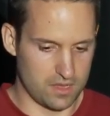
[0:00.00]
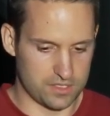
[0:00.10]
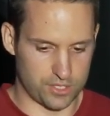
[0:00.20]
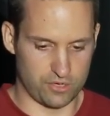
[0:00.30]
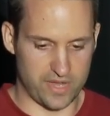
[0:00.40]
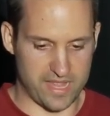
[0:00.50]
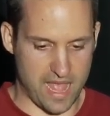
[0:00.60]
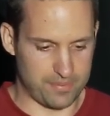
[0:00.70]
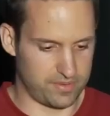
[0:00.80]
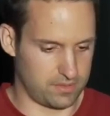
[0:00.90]
So to
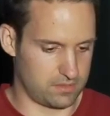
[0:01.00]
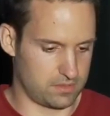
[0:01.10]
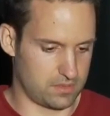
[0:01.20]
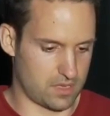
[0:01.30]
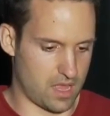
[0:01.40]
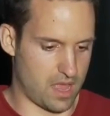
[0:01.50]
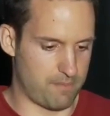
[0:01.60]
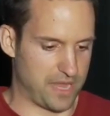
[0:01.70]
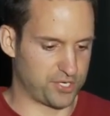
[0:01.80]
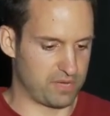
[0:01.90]
recap,
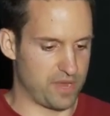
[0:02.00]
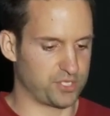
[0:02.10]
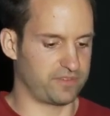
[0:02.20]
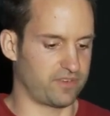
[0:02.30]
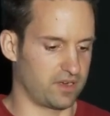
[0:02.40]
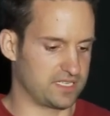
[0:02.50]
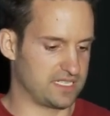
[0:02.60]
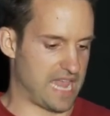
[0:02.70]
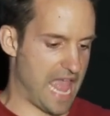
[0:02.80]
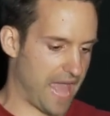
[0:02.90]
make sure you measure
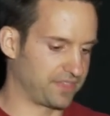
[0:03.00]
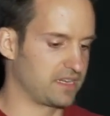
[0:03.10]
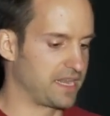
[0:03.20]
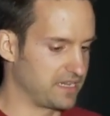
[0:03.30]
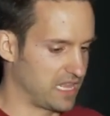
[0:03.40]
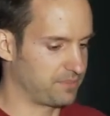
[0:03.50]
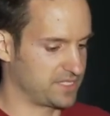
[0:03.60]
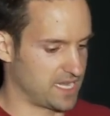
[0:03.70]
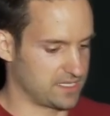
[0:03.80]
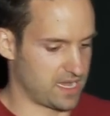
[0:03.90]
first at the 99th
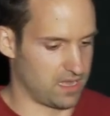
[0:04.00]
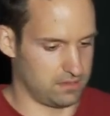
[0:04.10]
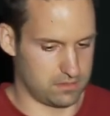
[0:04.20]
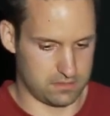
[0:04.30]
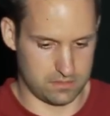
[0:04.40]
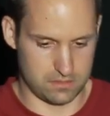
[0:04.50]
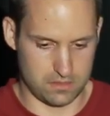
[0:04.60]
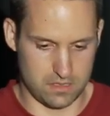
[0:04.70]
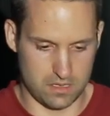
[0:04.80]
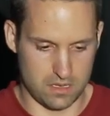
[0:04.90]
percentile.
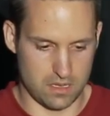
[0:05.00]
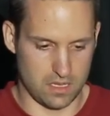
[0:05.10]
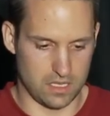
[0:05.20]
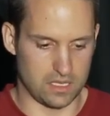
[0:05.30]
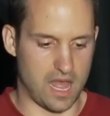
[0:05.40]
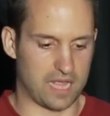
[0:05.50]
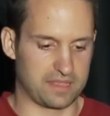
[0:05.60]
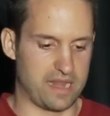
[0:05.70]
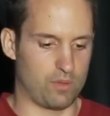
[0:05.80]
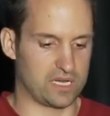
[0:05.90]
Log
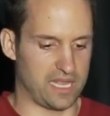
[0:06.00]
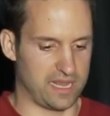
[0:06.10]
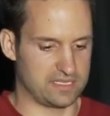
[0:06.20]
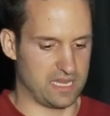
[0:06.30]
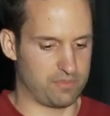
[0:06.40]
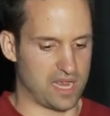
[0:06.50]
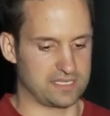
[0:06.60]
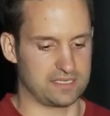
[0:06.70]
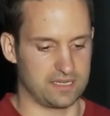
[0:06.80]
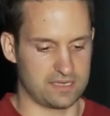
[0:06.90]
the network latency,
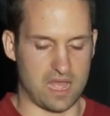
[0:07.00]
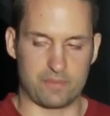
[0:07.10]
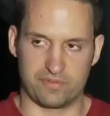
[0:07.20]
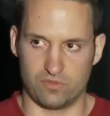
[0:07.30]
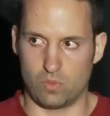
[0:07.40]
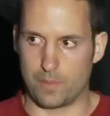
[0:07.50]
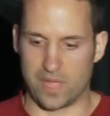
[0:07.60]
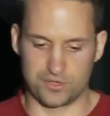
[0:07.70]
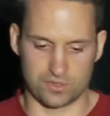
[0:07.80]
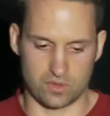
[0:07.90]
processing time, and full web
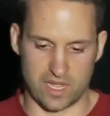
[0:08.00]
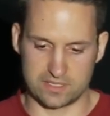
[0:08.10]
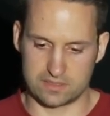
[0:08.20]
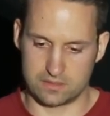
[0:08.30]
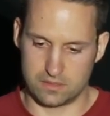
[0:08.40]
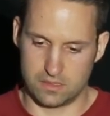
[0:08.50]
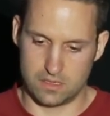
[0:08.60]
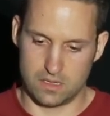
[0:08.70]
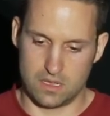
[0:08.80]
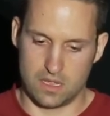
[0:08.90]
page request.
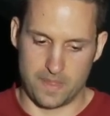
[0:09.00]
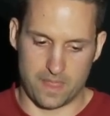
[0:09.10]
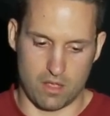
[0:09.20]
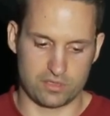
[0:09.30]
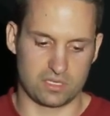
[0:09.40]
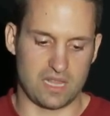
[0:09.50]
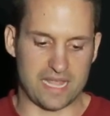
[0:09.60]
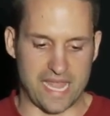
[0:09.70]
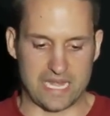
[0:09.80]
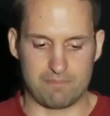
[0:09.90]
Also
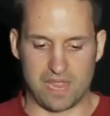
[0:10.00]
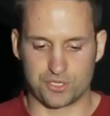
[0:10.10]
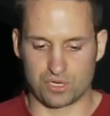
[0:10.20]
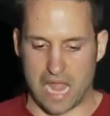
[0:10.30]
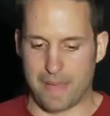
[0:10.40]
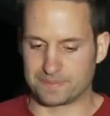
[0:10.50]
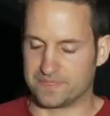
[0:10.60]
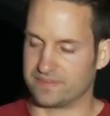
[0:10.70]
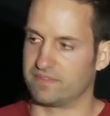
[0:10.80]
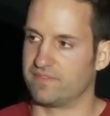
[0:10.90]
log any major
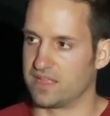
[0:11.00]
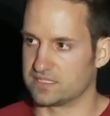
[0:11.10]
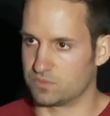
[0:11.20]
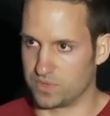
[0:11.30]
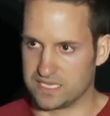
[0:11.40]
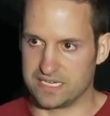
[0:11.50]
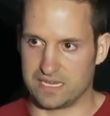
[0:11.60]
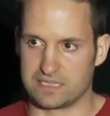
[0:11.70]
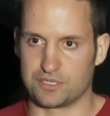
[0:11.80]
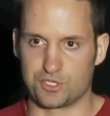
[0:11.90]
app-specific events with the
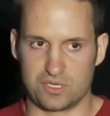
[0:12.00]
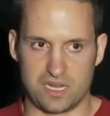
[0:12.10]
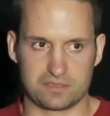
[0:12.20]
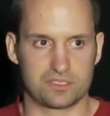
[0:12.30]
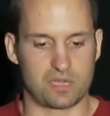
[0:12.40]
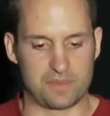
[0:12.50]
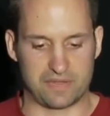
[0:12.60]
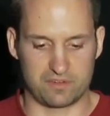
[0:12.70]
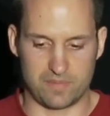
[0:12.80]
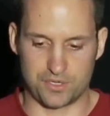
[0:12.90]
details that you need to determine that
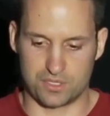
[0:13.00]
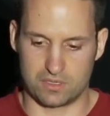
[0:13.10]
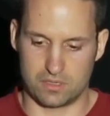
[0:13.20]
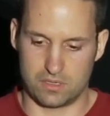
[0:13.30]
information.